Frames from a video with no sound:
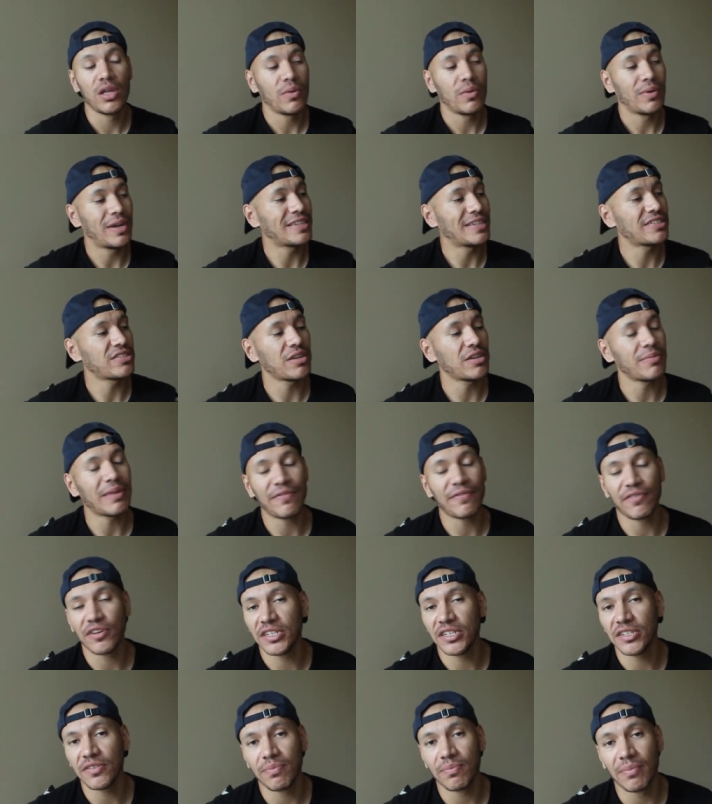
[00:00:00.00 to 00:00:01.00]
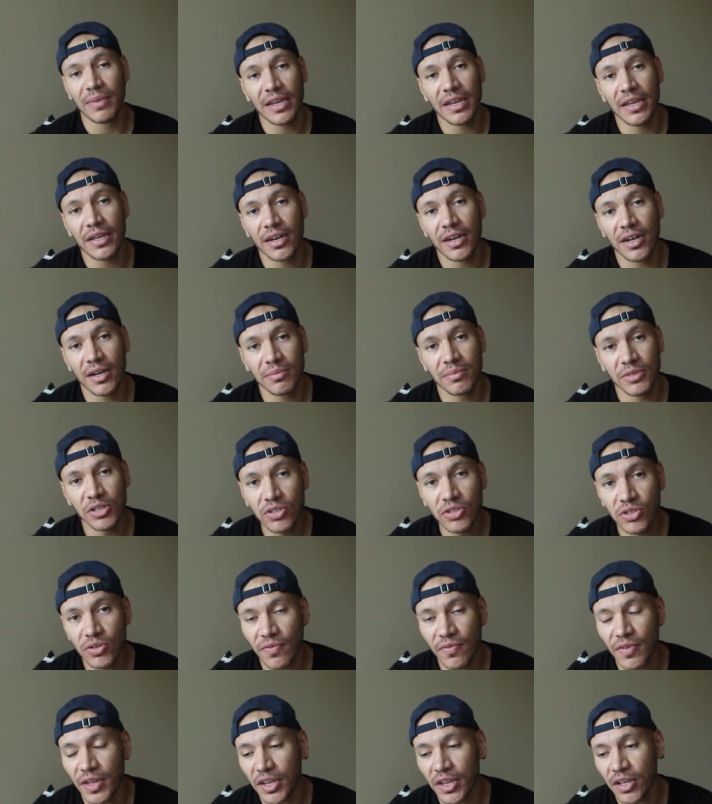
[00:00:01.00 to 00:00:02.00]
When I started my first, my um,
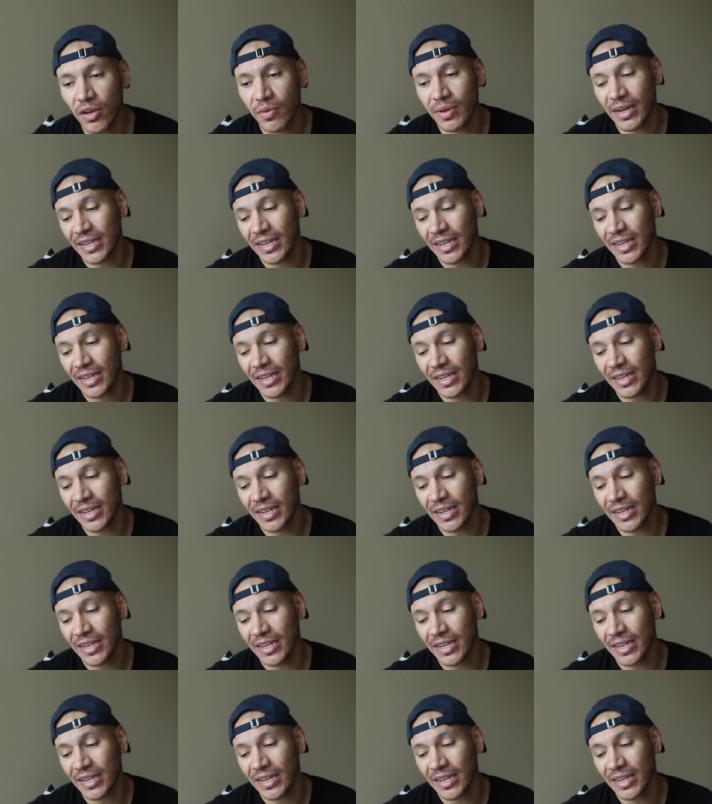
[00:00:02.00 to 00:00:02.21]
YouTube video,